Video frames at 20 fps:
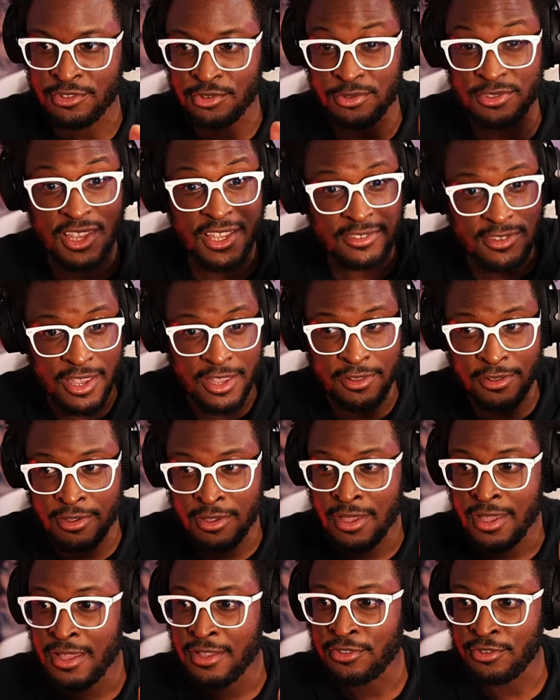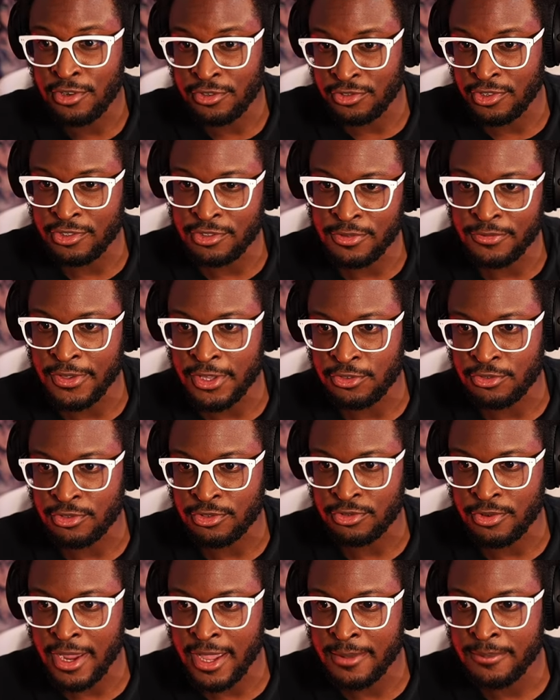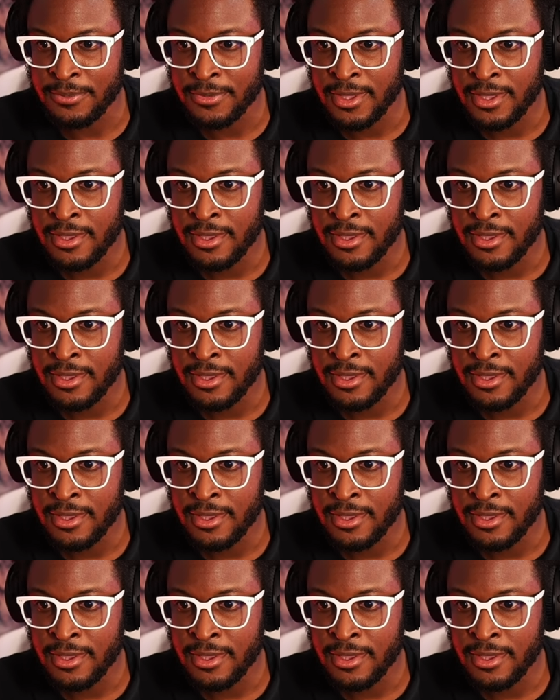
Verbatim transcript: So it takes Ayla, turns her into Ventress, right?